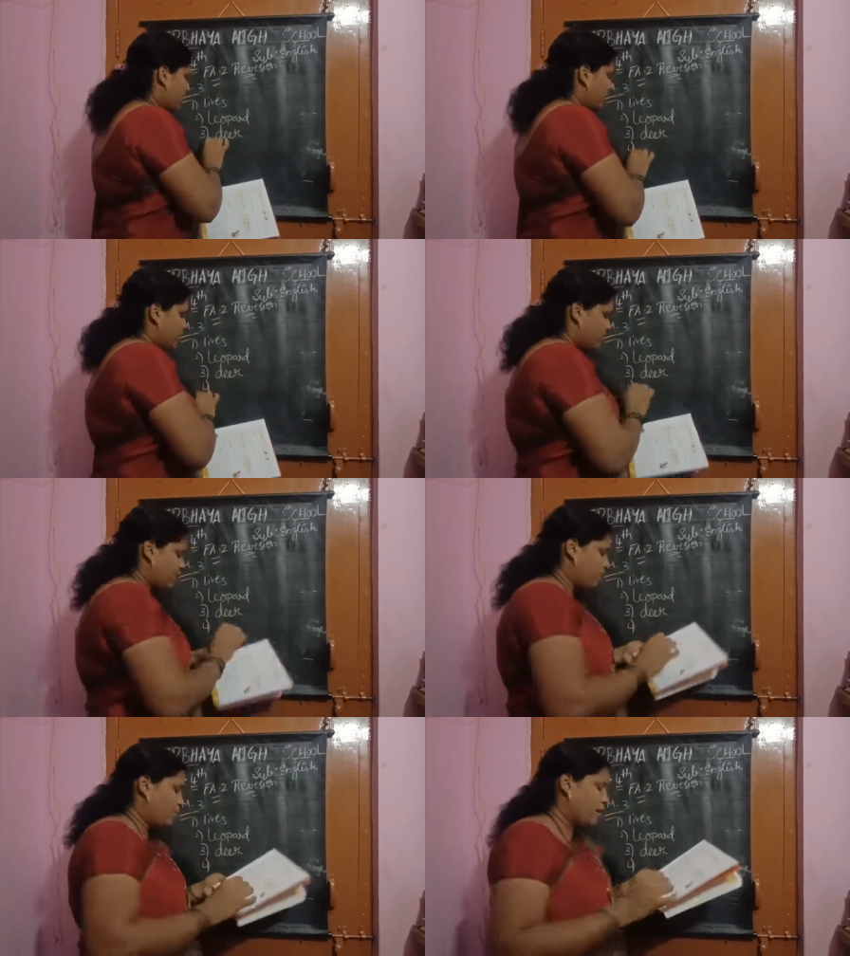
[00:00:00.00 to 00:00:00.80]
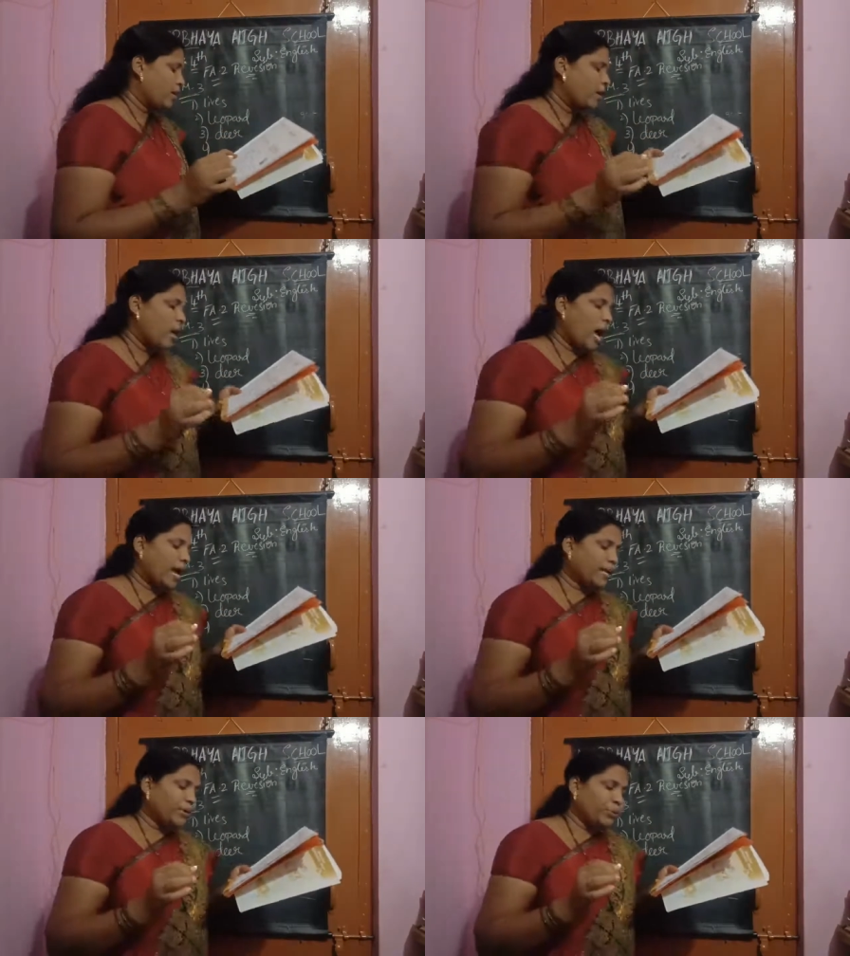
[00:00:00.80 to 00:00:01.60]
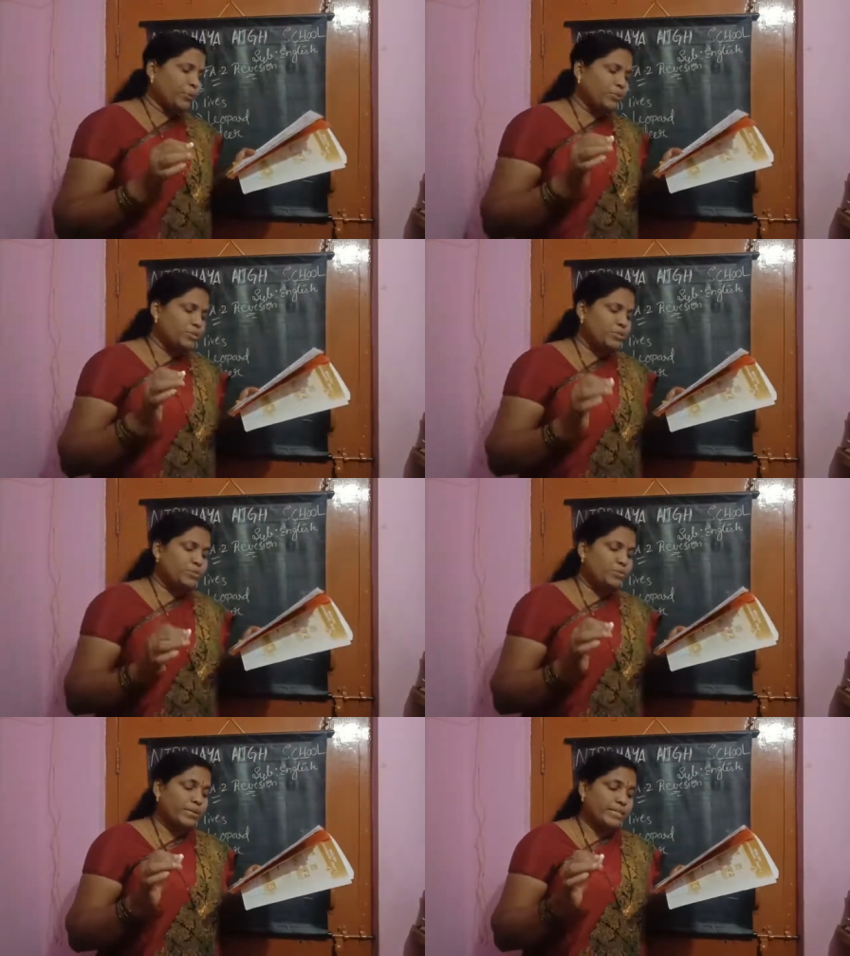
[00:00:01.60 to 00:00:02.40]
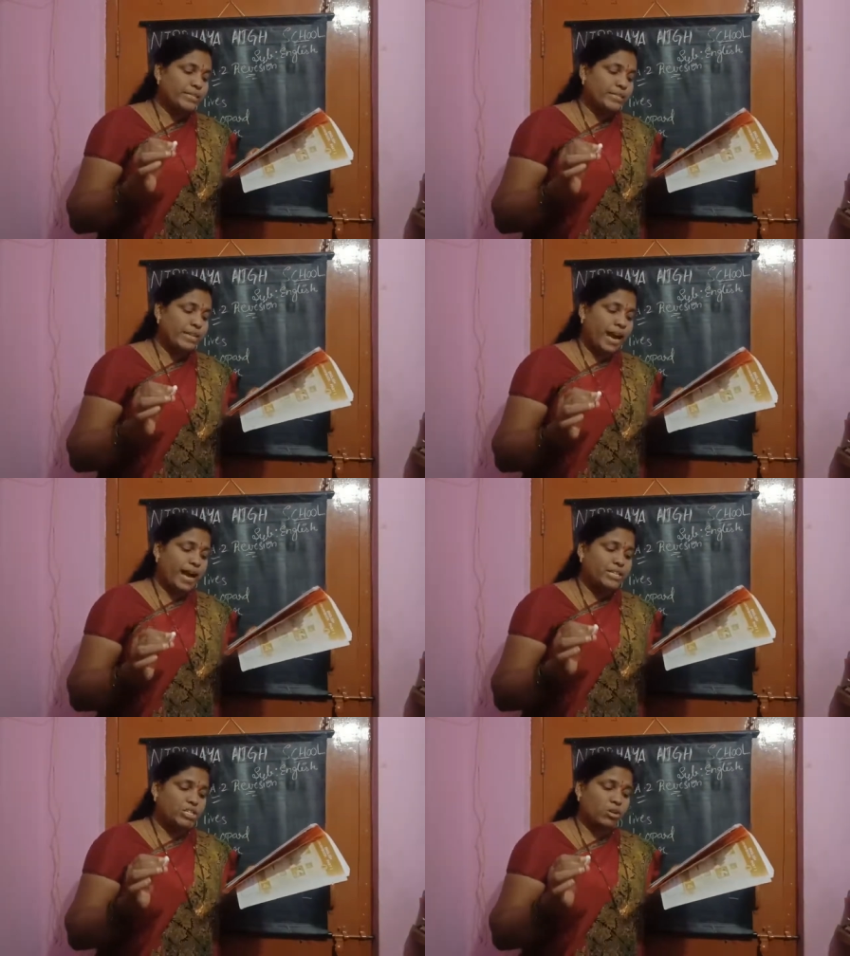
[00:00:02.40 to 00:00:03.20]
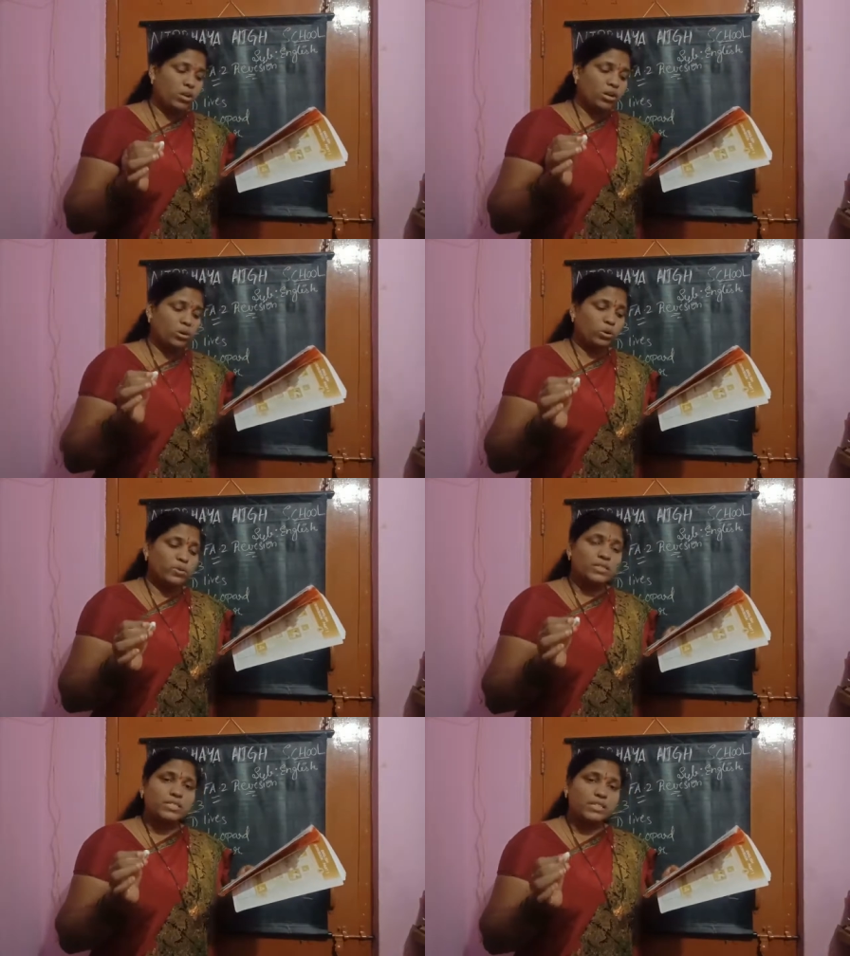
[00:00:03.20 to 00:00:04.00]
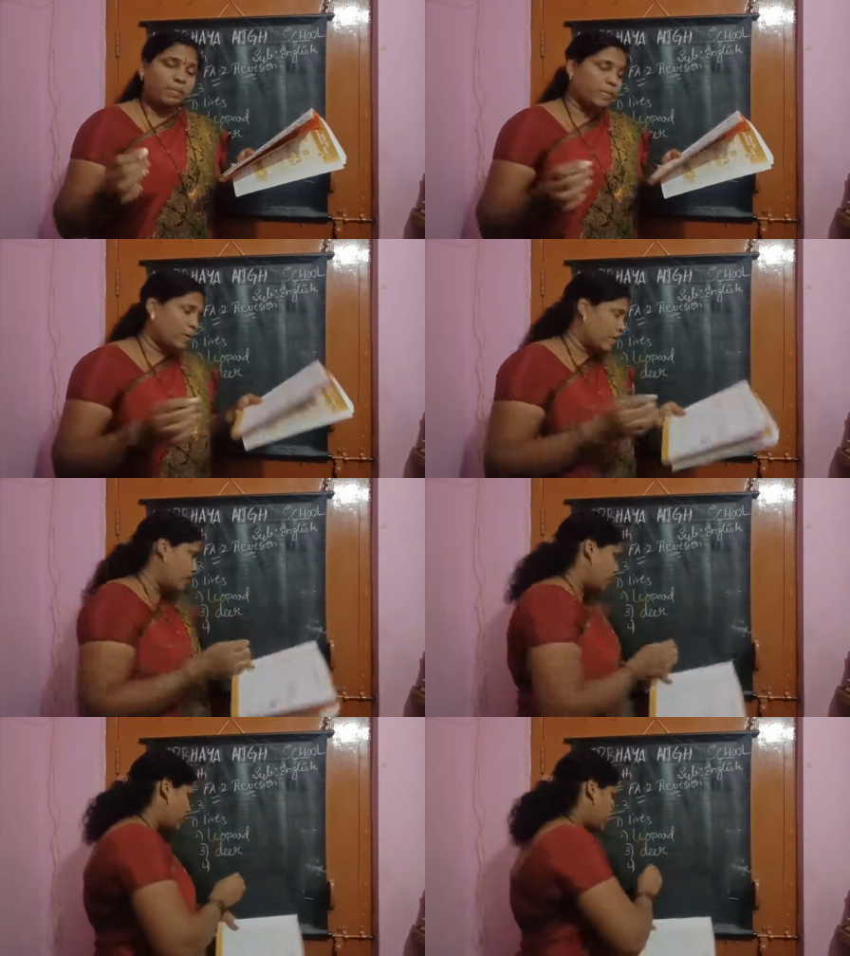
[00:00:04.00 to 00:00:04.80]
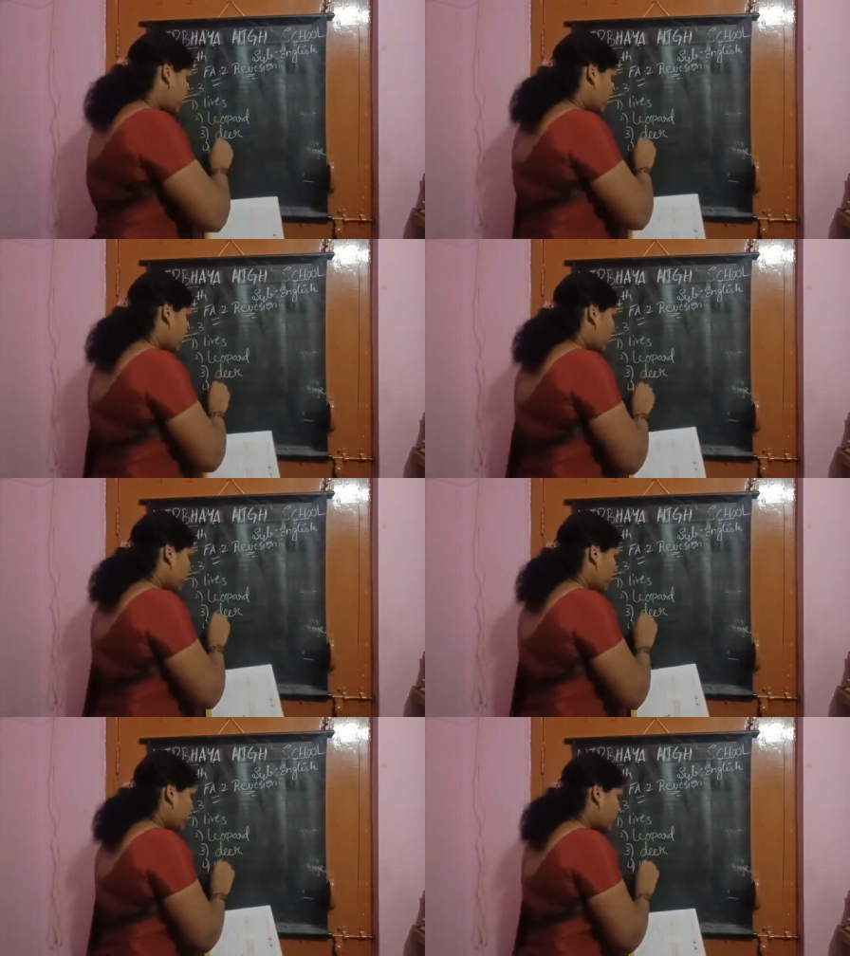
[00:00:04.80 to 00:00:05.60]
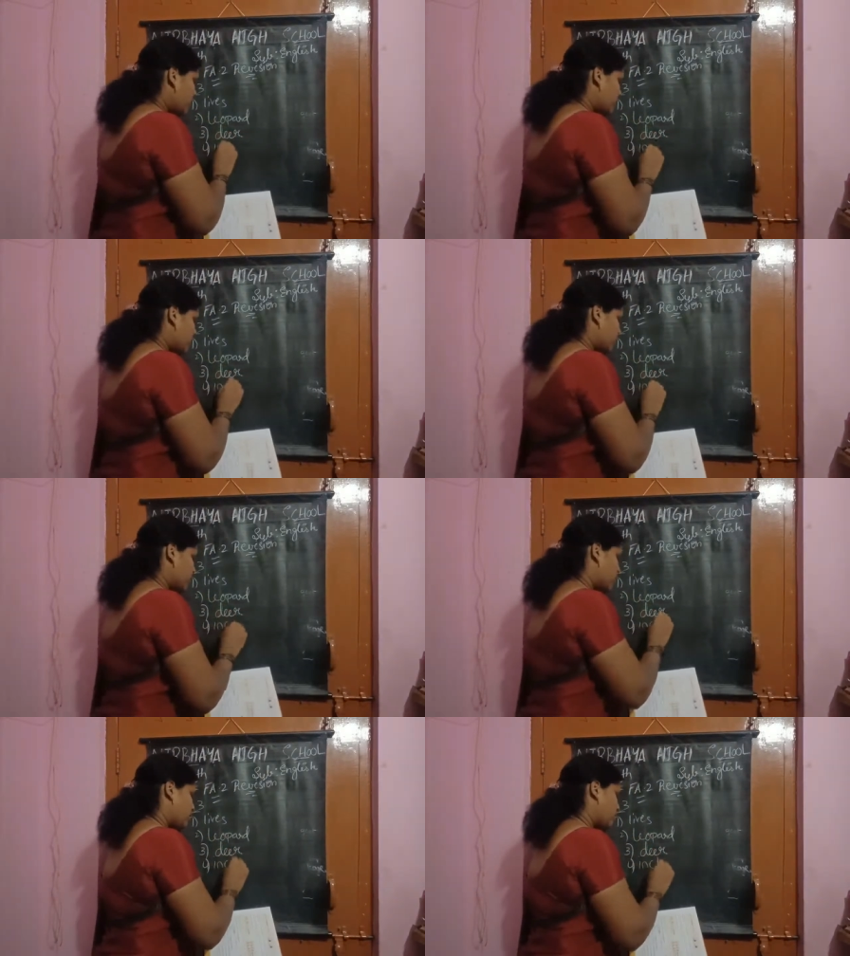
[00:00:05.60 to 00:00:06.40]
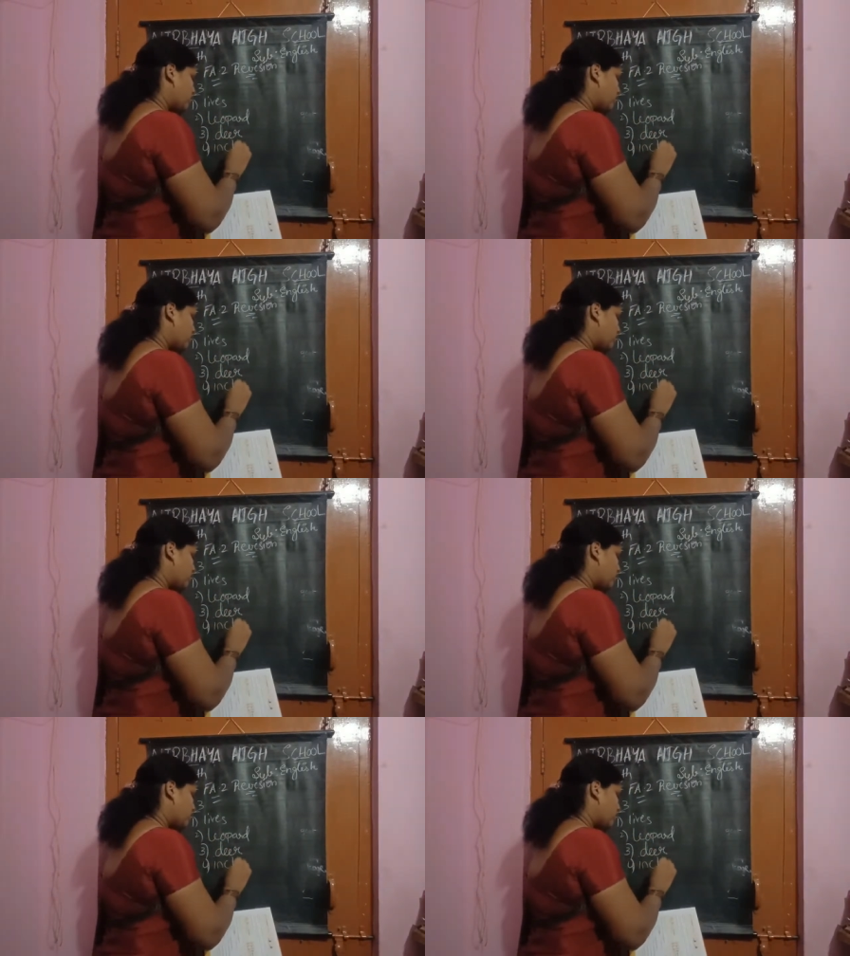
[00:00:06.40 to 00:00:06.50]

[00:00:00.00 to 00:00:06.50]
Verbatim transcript: Sleeping. I grew 2 in dash taller over the summer holidays. Inches.